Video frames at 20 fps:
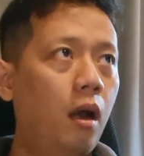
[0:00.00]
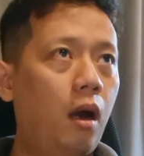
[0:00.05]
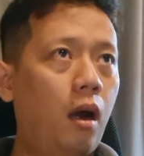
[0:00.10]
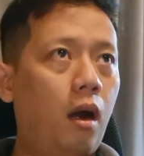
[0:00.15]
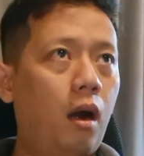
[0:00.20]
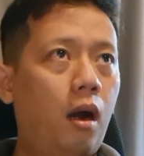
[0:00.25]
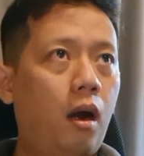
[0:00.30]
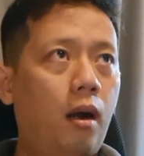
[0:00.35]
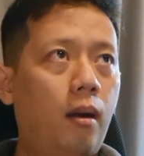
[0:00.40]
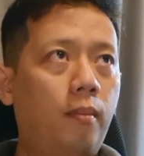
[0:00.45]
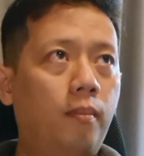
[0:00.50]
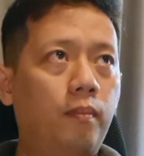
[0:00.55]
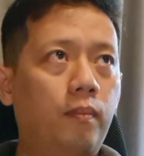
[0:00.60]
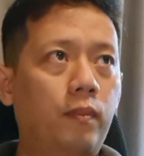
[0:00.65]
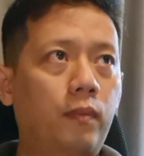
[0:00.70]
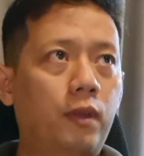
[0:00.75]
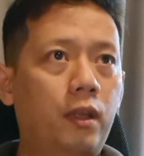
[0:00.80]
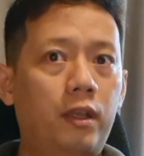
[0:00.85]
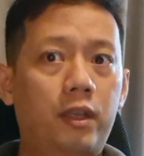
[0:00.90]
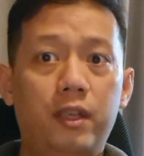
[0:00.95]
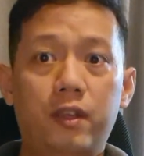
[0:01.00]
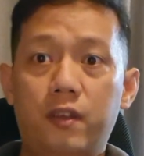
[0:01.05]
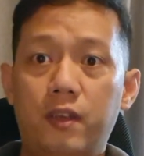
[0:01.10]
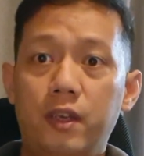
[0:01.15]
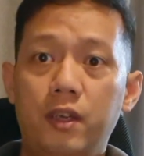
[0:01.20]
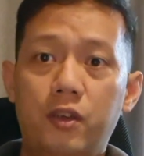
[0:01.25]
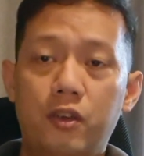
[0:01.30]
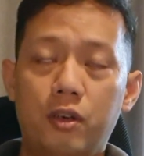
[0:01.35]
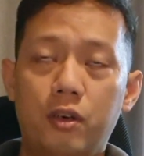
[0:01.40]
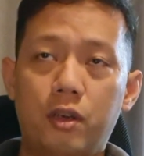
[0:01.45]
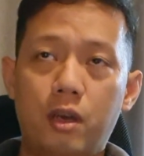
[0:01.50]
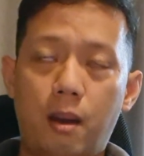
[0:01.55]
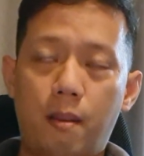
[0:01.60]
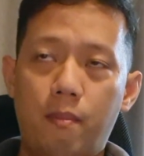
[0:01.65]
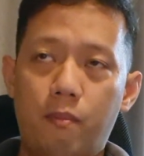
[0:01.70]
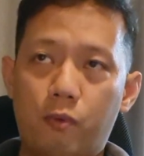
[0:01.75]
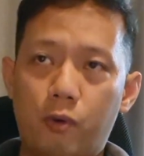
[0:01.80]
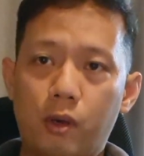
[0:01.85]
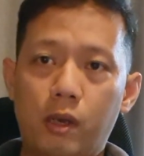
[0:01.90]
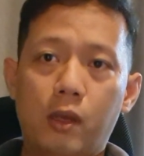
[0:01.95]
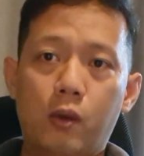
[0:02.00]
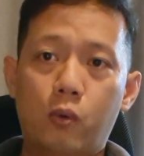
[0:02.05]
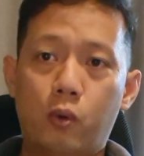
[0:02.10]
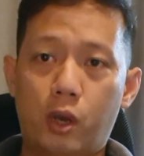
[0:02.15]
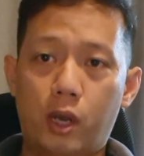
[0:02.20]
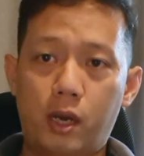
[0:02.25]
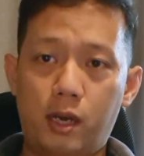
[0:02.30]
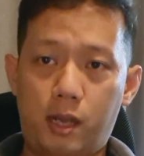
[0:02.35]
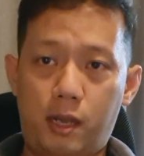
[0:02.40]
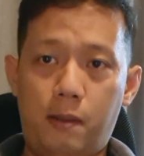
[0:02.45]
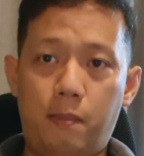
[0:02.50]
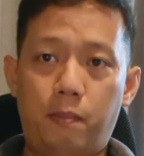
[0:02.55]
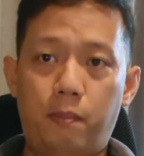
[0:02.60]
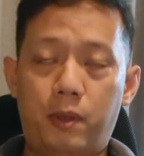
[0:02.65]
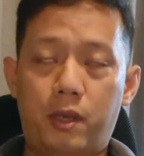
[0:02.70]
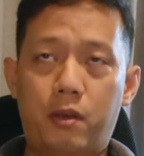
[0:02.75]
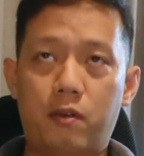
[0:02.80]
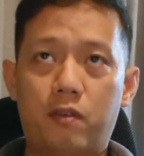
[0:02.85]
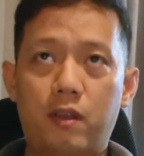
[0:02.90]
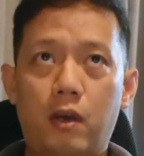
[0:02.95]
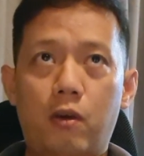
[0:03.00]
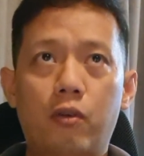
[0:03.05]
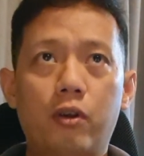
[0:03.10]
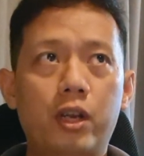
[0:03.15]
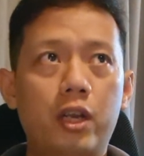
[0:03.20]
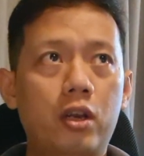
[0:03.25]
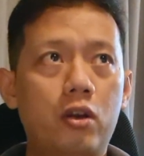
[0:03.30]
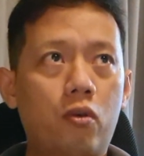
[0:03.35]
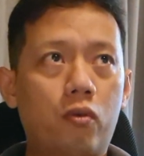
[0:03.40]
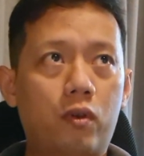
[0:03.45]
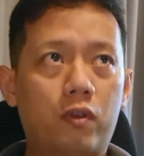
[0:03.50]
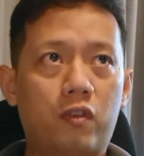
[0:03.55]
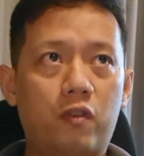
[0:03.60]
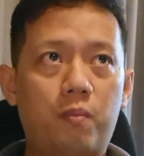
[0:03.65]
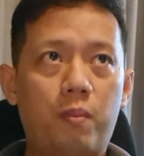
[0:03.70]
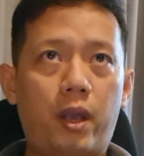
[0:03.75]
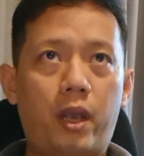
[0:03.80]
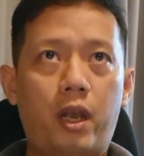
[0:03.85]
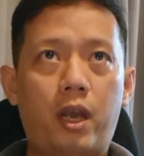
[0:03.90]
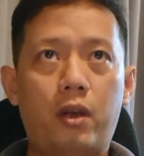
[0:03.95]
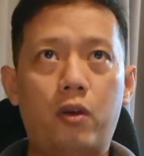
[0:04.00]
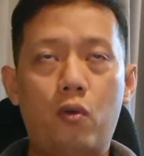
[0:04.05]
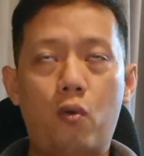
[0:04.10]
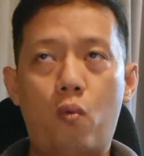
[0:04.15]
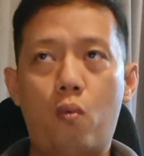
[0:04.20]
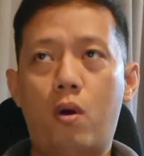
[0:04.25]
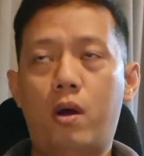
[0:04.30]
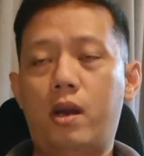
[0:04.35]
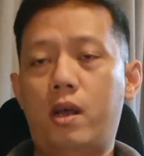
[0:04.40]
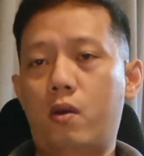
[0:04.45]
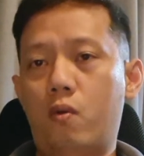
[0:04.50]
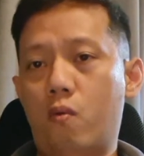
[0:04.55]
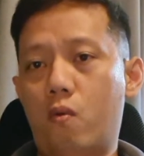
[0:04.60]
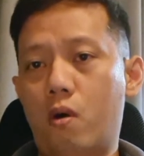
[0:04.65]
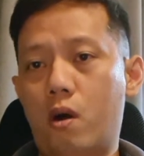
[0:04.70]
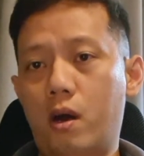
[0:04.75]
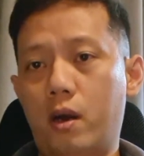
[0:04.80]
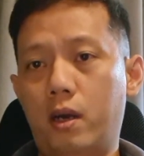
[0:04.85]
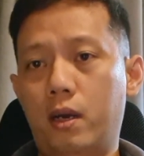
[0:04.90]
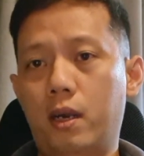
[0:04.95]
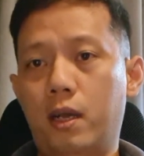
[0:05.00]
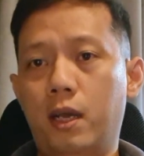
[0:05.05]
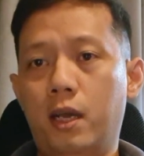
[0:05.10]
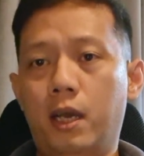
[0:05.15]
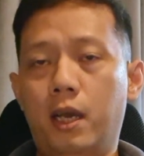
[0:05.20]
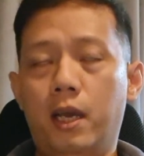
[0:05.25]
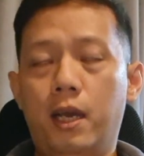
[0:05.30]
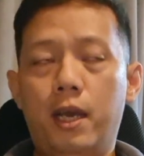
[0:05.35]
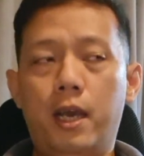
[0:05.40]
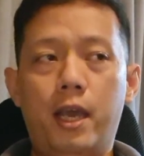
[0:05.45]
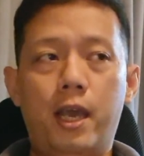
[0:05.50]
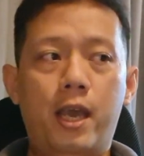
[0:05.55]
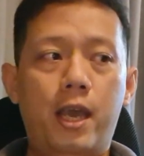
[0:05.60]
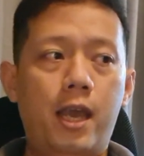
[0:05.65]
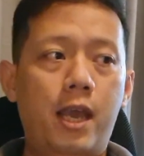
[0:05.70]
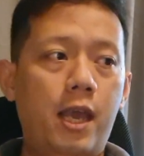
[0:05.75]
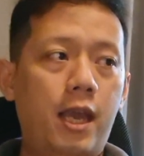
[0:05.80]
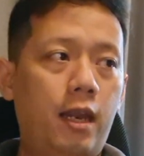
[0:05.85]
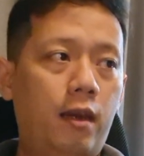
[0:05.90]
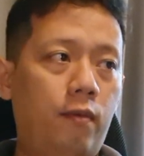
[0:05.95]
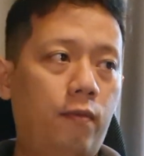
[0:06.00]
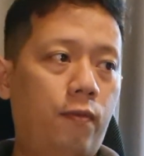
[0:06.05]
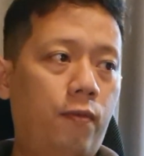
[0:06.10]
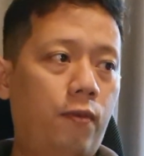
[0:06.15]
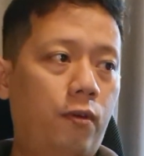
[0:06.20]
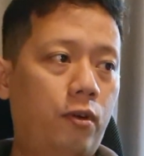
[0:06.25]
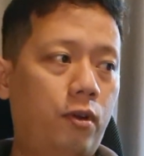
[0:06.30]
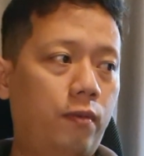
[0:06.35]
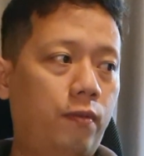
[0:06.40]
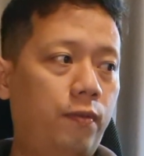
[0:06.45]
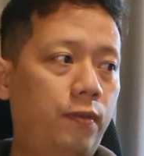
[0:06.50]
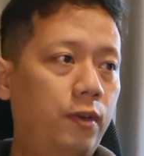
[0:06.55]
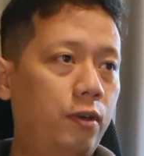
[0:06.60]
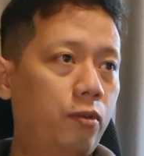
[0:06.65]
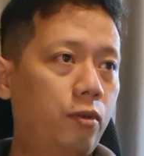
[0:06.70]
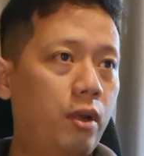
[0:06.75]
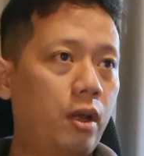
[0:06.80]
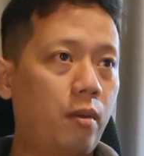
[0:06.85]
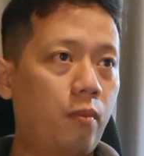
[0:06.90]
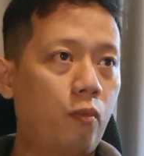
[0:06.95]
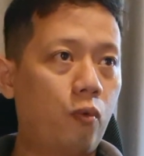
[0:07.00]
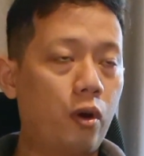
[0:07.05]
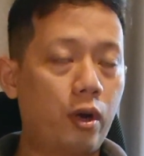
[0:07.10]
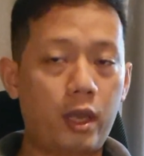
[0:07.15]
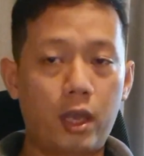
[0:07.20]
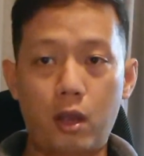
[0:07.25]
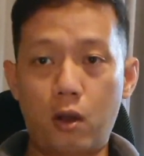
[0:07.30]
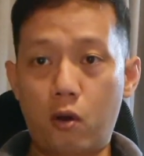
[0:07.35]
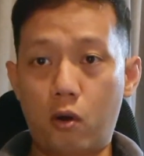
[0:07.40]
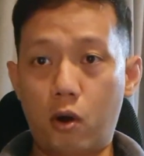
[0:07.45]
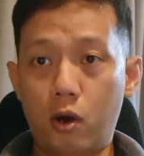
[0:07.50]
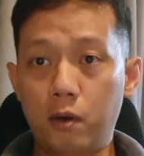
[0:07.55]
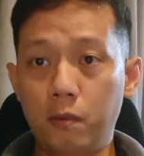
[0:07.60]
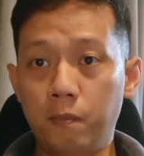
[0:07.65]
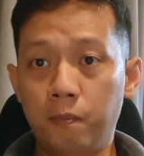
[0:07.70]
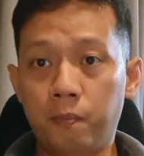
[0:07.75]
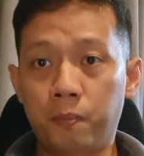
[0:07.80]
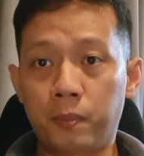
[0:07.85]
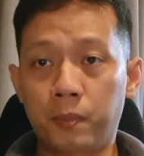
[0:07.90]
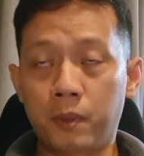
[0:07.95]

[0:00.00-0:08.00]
the decision comes really quickly, because I already know the spec, I know what I want, and for the field that I'm working on,